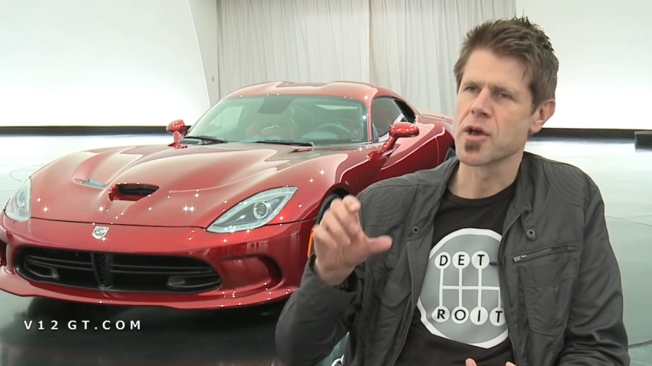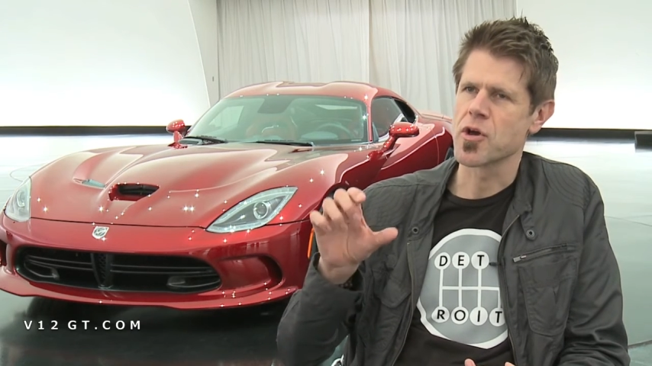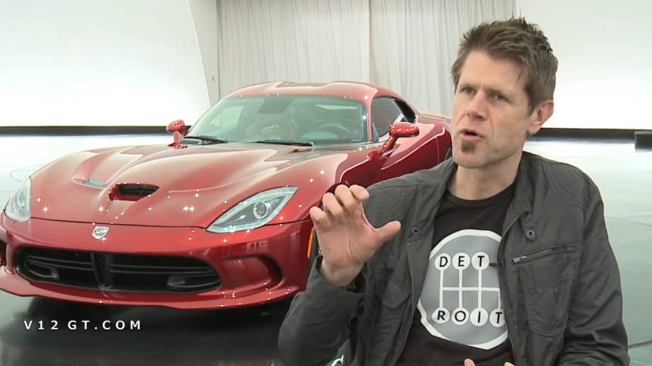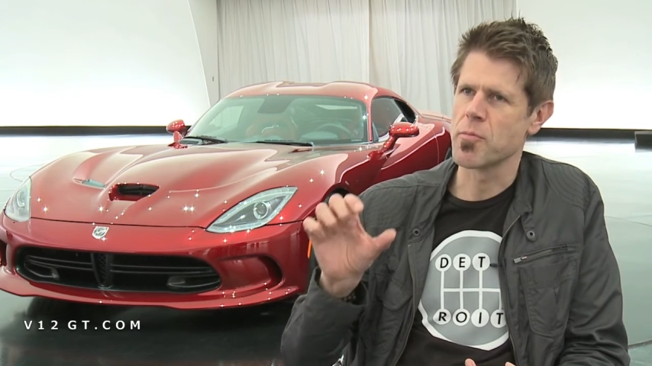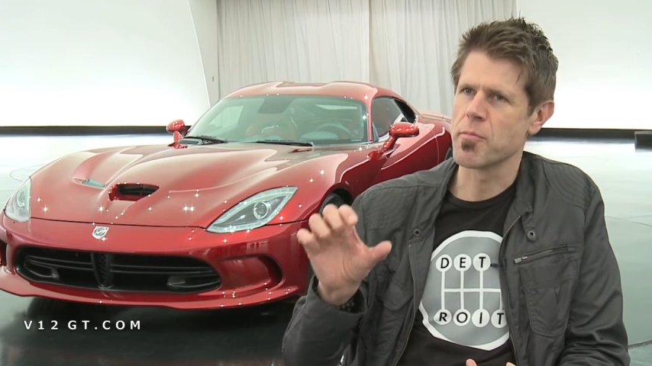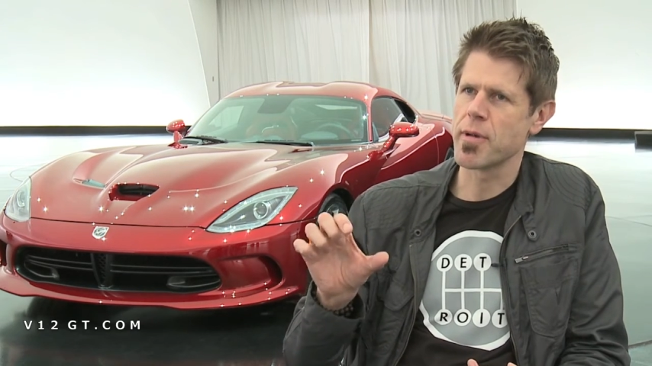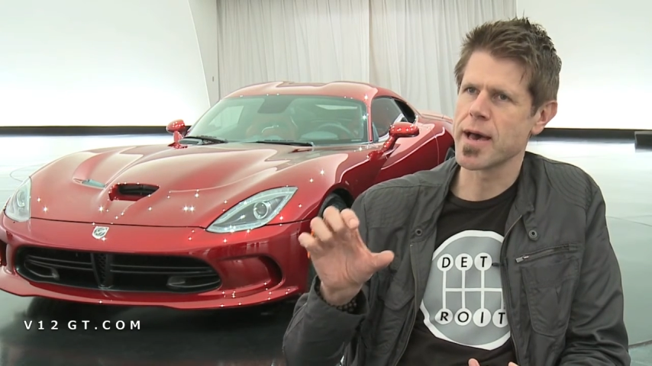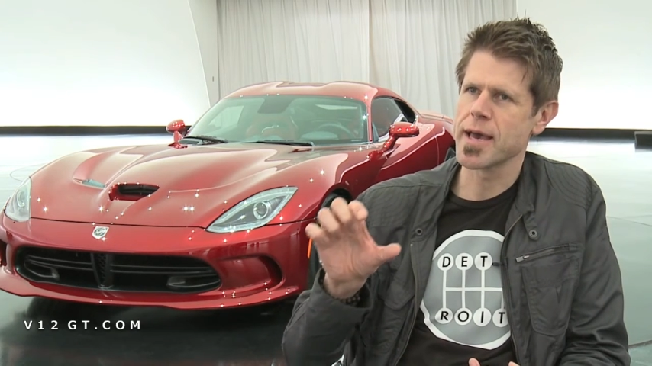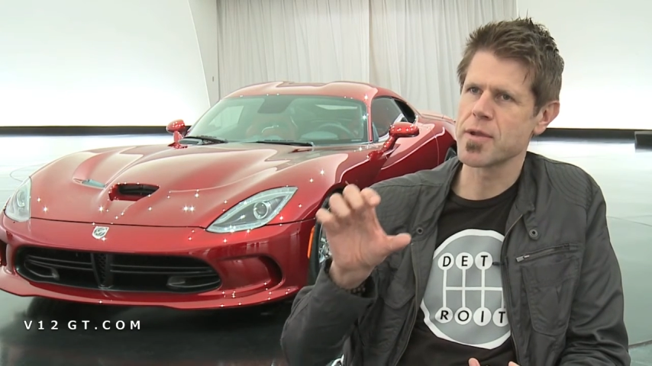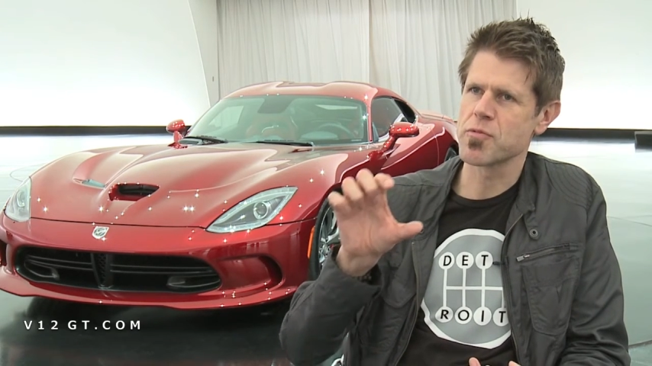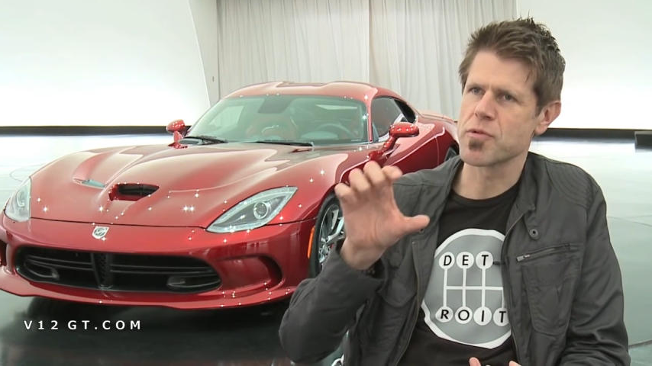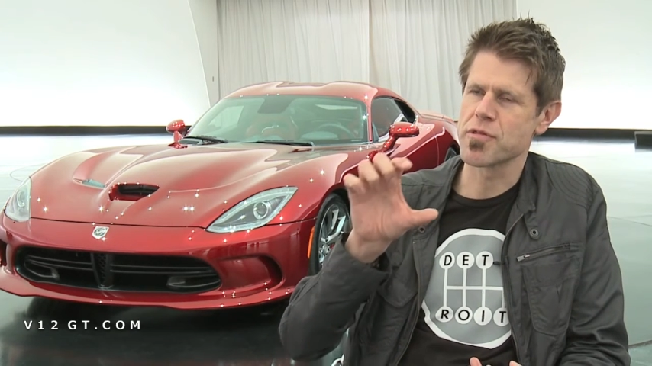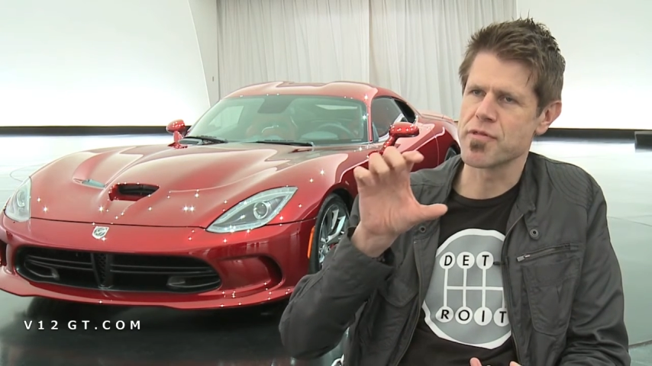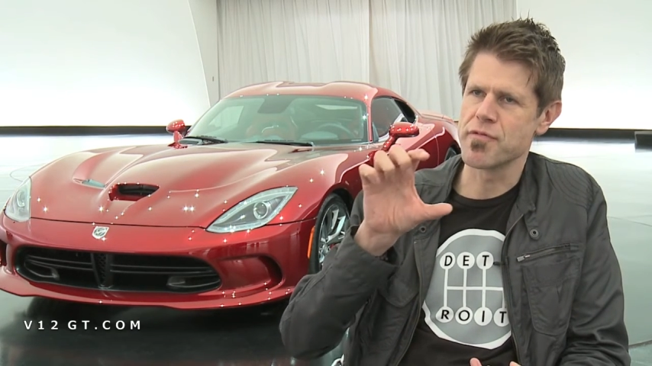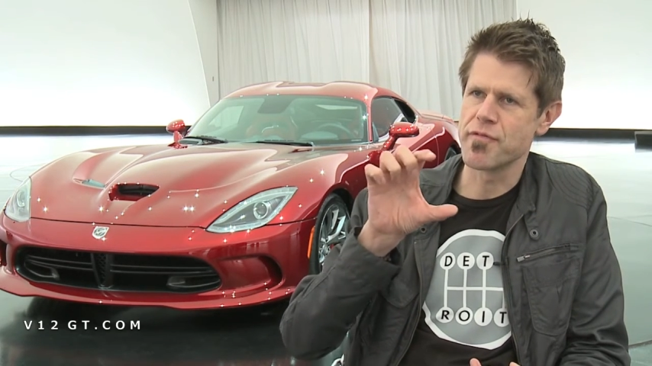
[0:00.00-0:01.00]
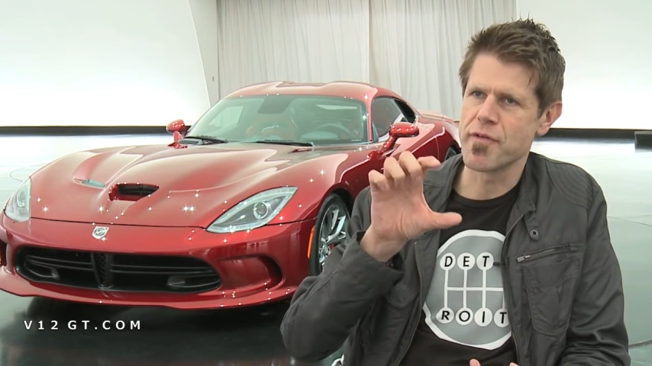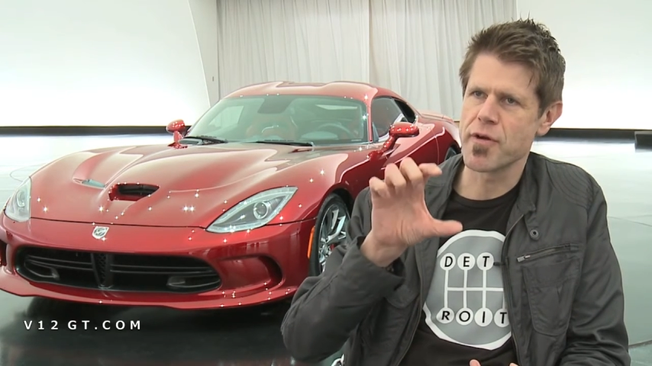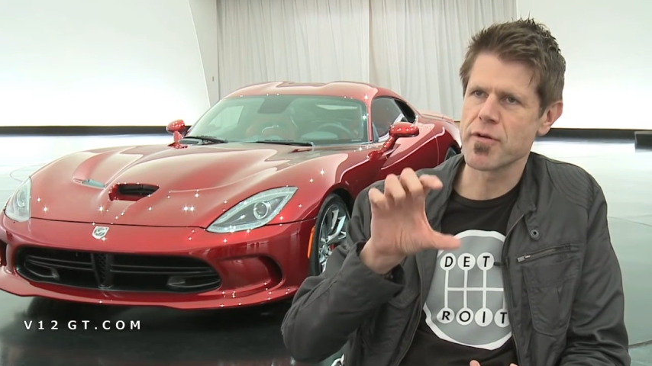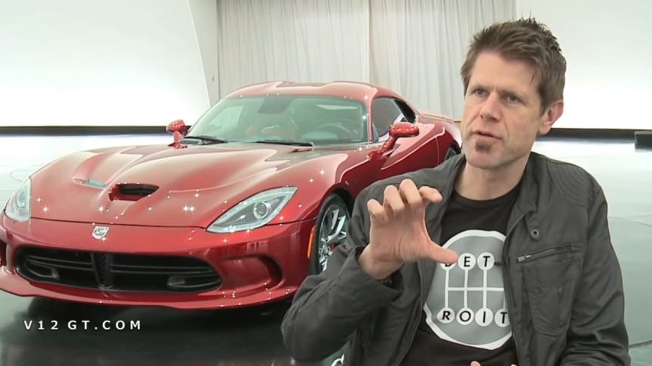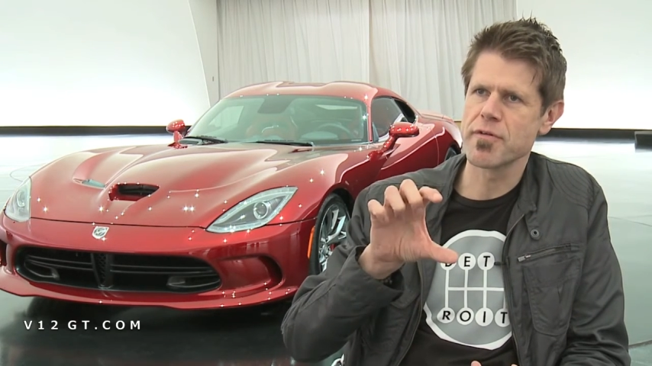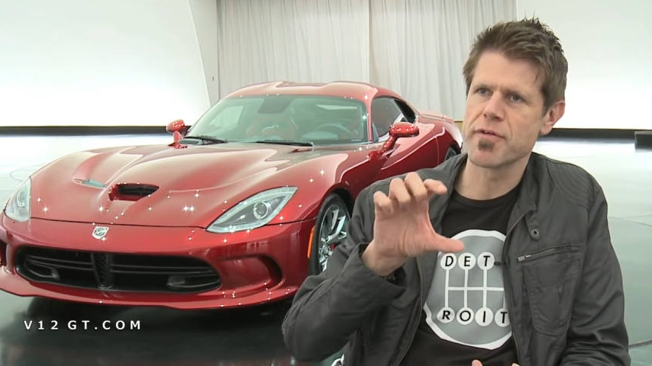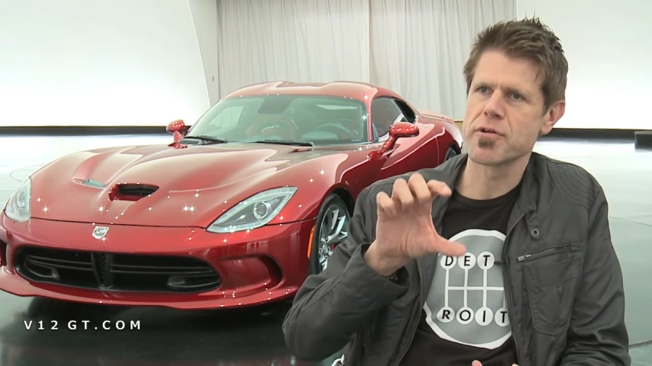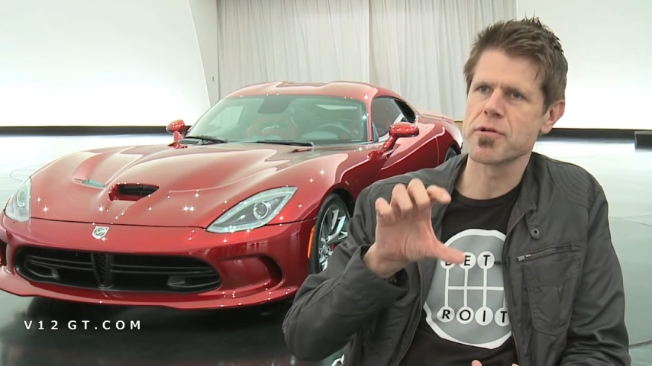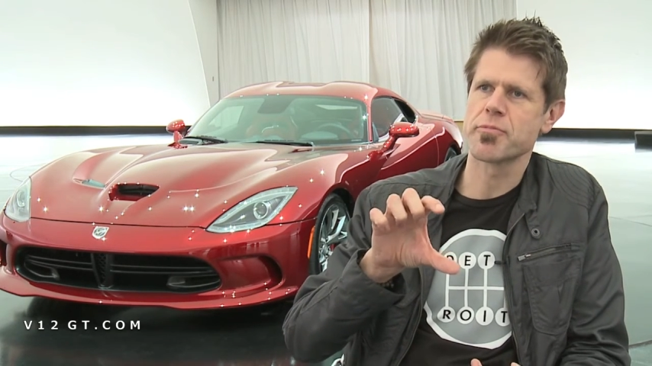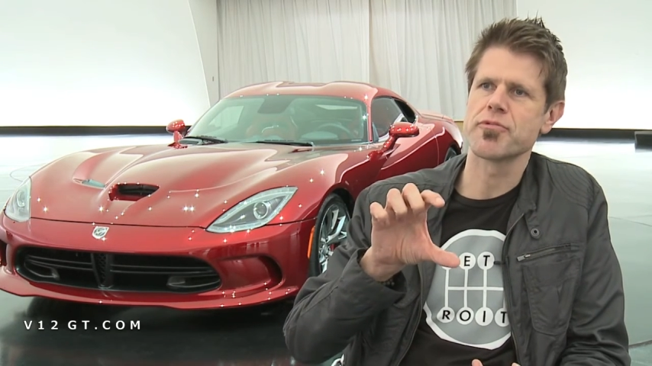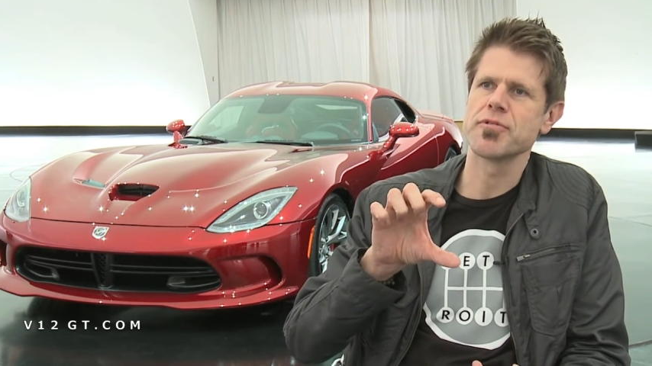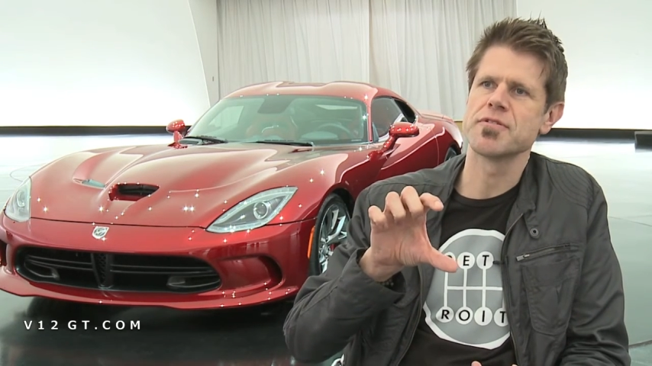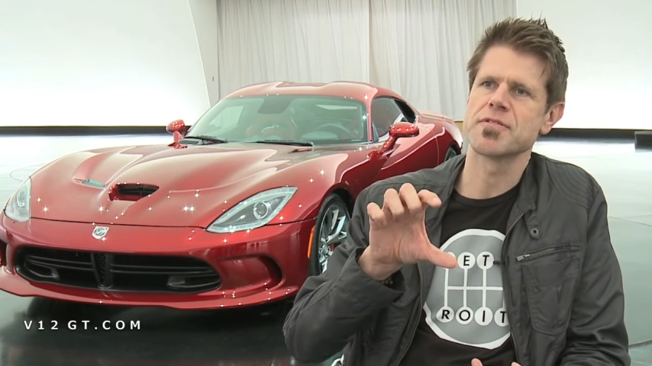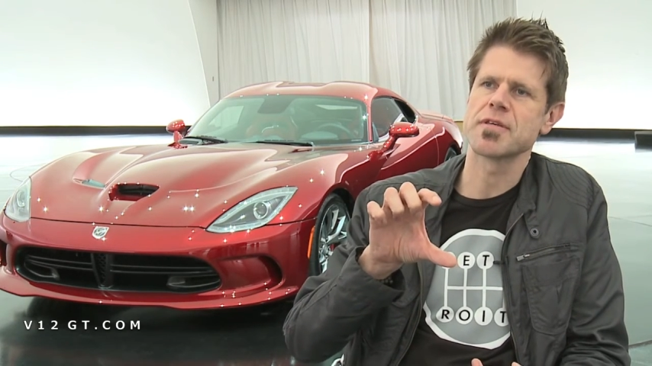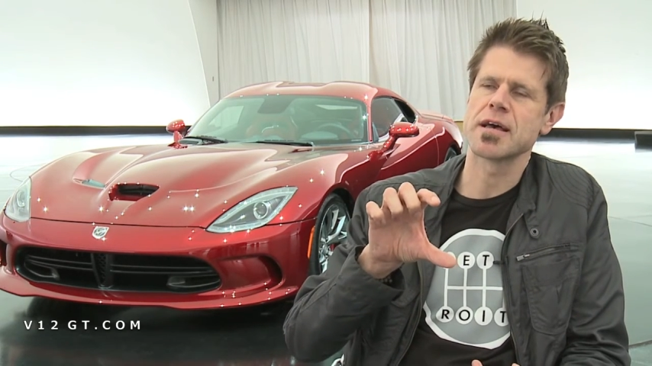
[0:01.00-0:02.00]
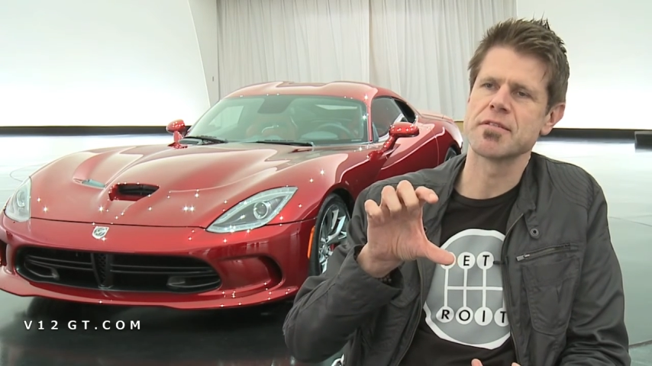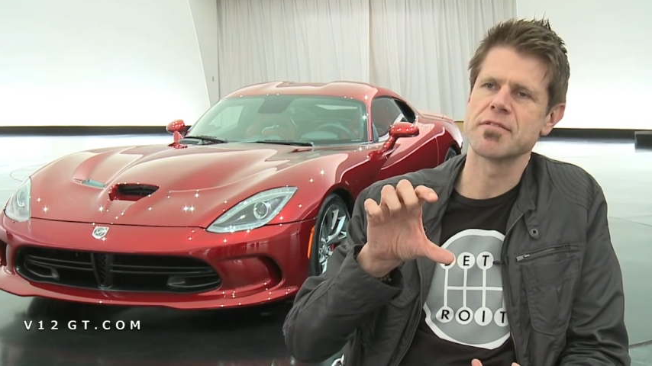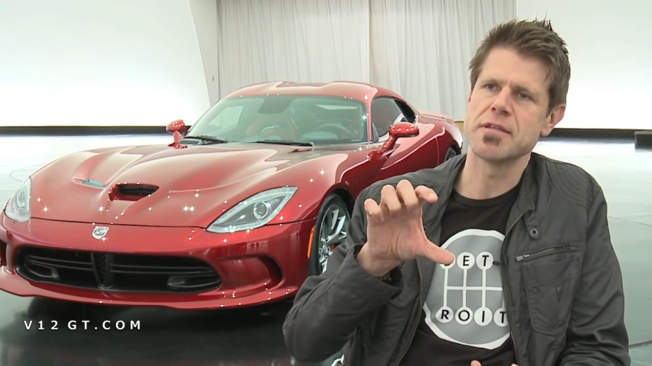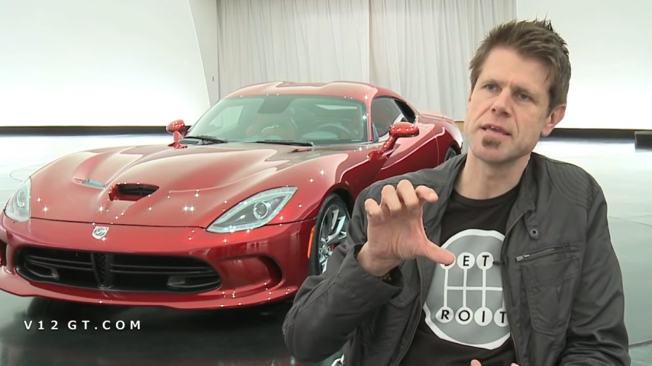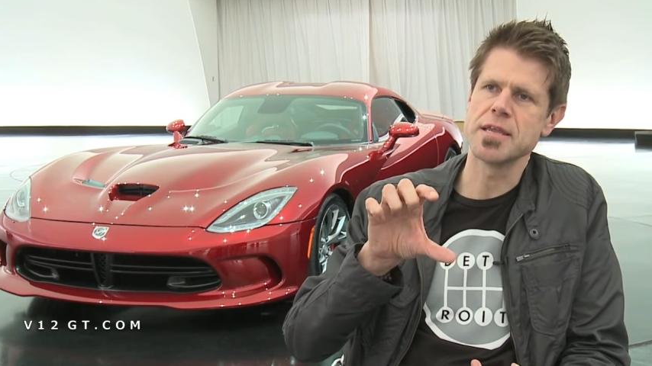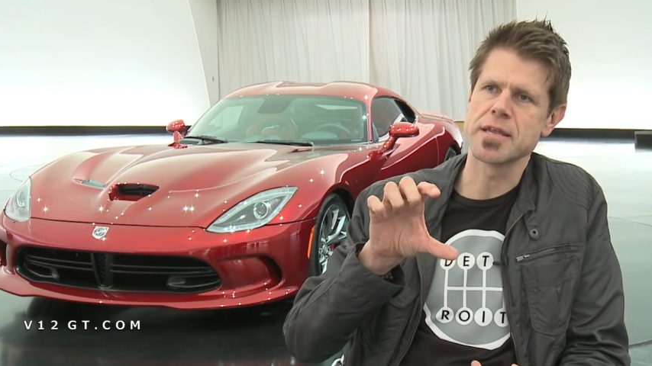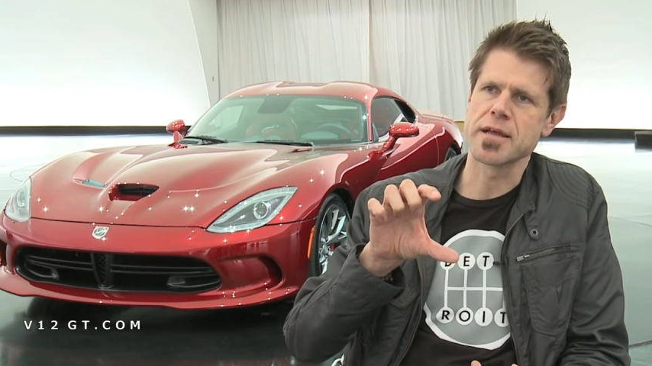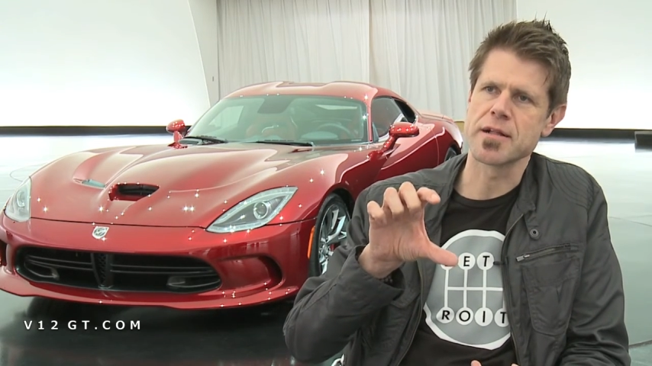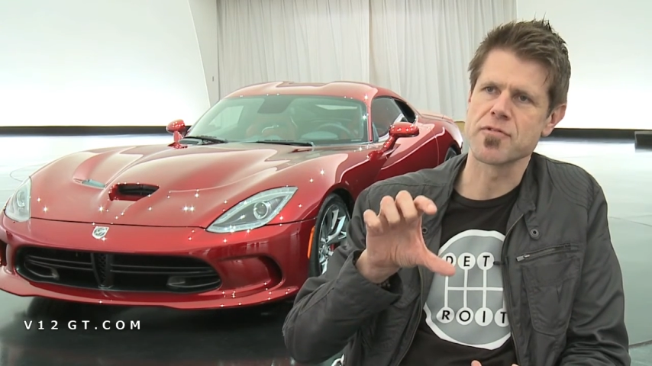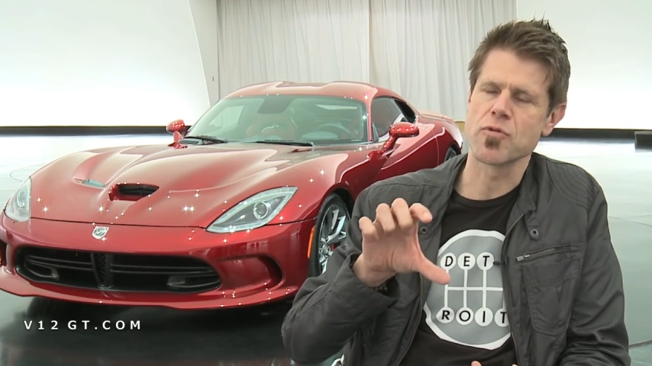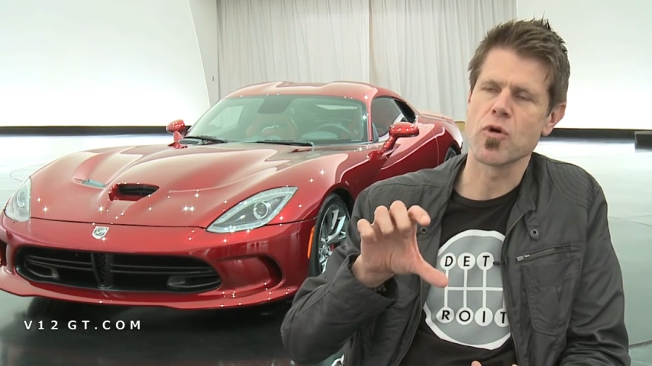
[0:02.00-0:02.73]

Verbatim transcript: combined with very, very precise details.